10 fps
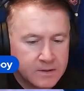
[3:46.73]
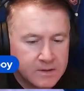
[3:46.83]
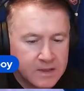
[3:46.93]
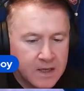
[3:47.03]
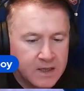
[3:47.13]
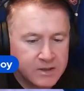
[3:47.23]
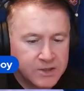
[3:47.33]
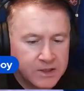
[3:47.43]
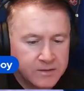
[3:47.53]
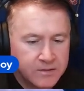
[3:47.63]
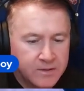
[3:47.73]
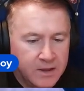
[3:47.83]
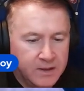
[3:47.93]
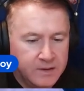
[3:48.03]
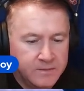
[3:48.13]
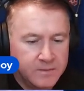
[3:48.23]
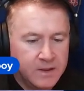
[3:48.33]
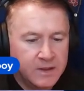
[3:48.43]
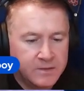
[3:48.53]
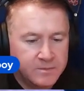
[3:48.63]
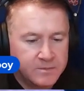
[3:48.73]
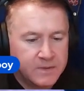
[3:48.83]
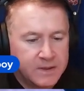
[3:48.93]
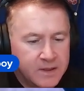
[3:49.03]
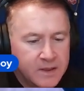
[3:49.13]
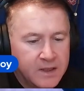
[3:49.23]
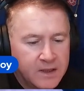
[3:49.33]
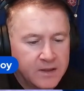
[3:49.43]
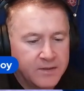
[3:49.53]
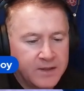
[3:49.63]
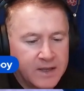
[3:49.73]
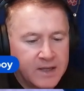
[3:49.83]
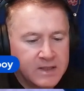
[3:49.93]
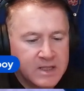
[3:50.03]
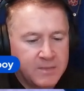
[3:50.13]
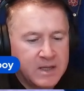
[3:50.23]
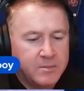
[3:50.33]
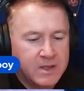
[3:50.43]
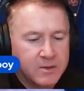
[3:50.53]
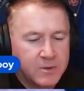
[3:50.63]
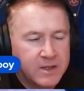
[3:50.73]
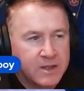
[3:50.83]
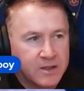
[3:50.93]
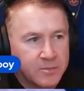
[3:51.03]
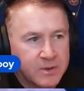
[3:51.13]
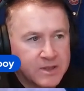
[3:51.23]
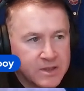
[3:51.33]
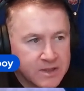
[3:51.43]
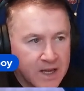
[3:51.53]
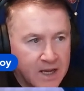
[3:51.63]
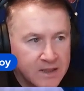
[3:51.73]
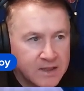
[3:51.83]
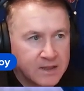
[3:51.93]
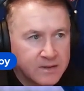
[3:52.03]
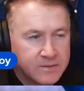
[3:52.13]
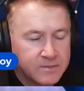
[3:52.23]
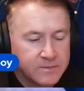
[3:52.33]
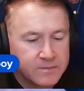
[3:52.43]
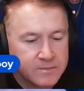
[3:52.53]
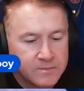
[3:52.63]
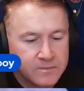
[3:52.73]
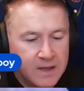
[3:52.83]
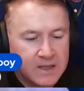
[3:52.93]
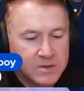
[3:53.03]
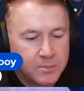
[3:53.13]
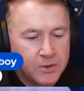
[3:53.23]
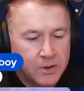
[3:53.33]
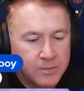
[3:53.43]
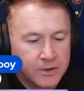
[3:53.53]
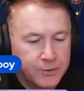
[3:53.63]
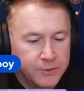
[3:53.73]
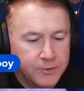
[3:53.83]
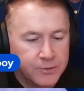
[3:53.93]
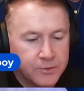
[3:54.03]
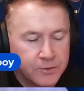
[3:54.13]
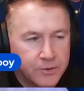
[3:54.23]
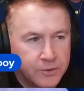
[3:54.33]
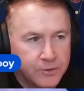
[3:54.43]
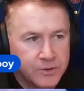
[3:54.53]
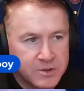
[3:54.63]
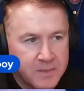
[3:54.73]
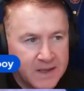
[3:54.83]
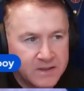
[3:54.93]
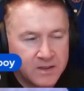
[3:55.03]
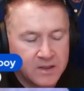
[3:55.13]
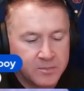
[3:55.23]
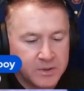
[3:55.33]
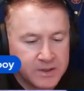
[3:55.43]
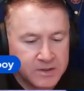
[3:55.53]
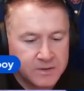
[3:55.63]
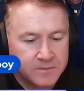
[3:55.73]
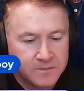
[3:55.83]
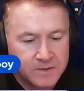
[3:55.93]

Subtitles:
It's a hard one. The thing is, he might be the one that replaces Gallagher. That's probably who he's meant to replace.